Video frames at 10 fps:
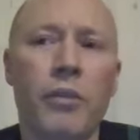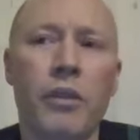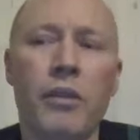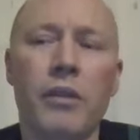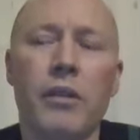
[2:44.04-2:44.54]

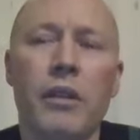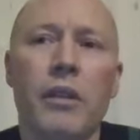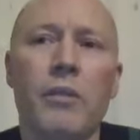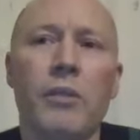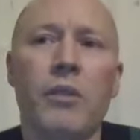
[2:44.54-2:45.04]
with us,
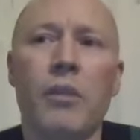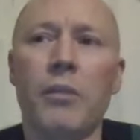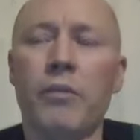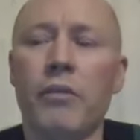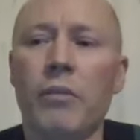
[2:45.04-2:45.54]
um,
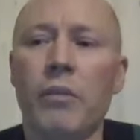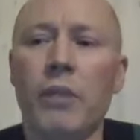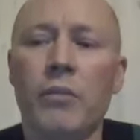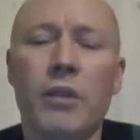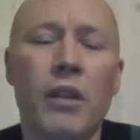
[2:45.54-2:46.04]
Simon from
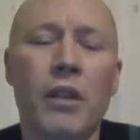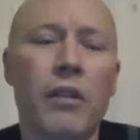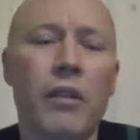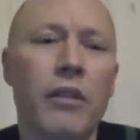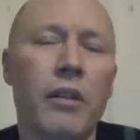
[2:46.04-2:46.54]
um, Study
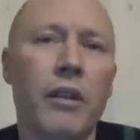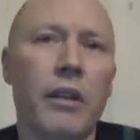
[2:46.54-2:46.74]
Fit.